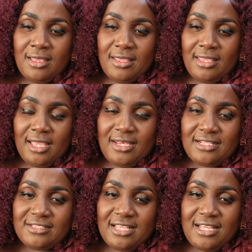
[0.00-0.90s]
You
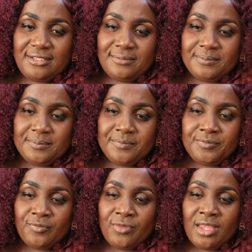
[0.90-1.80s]
understand?
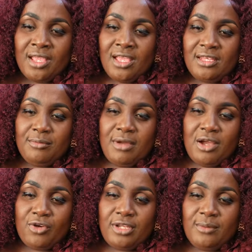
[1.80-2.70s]
the
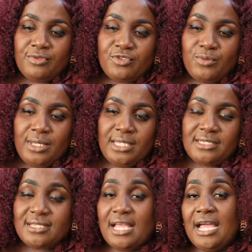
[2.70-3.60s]
mango them
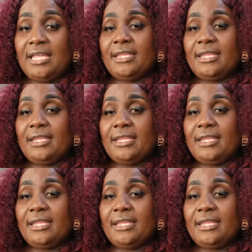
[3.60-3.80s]
sweet and